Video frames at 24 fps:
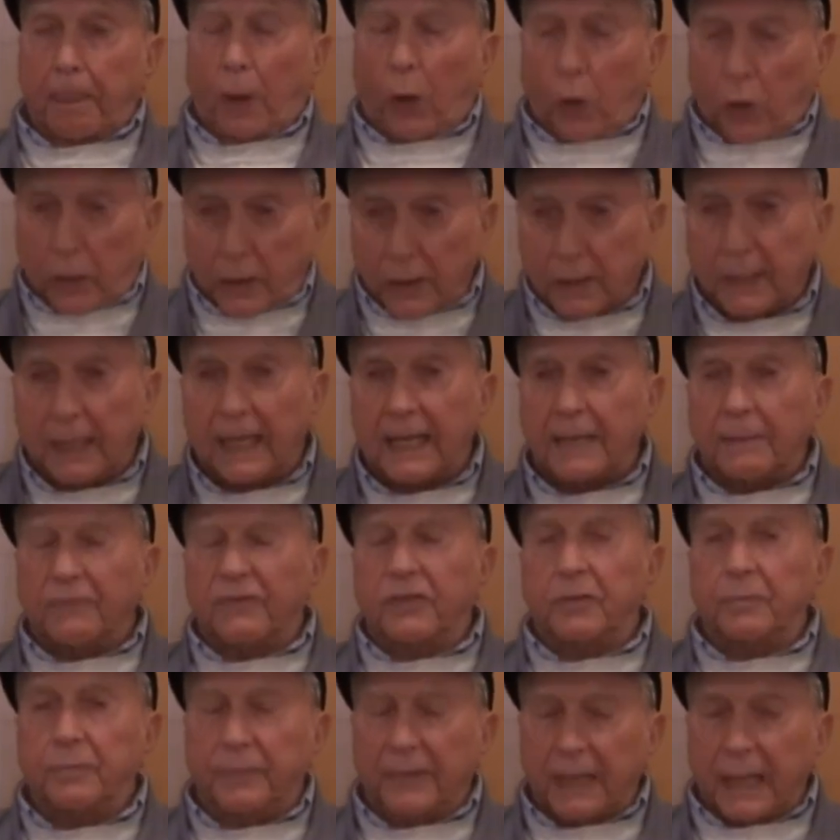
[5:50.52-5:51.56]
all the time,
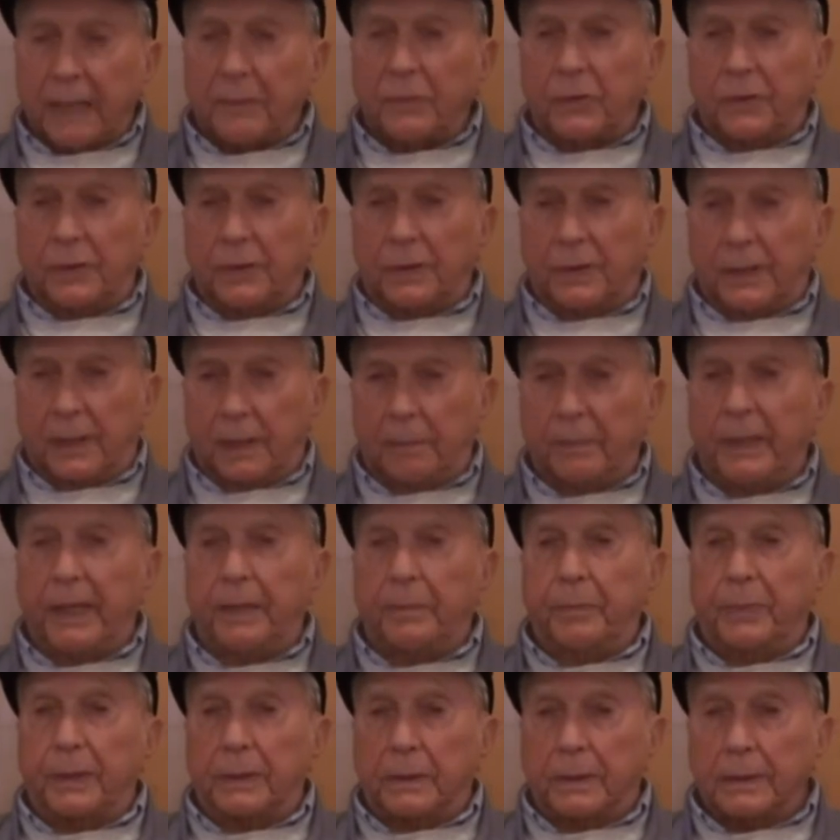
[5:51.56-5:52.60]
from the time it was
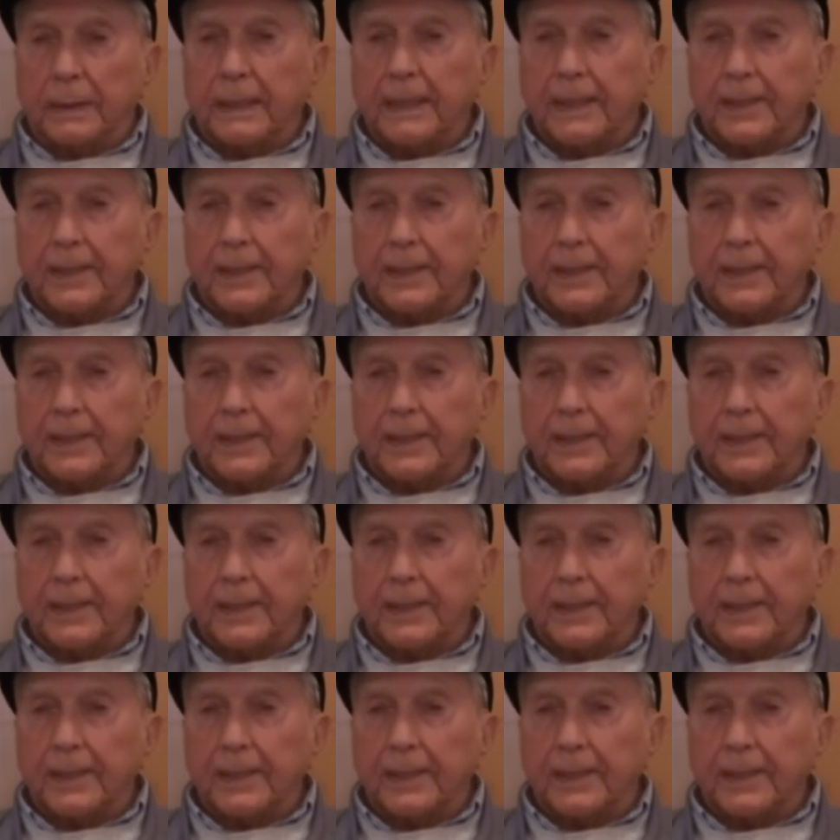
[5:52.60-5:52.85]
being built.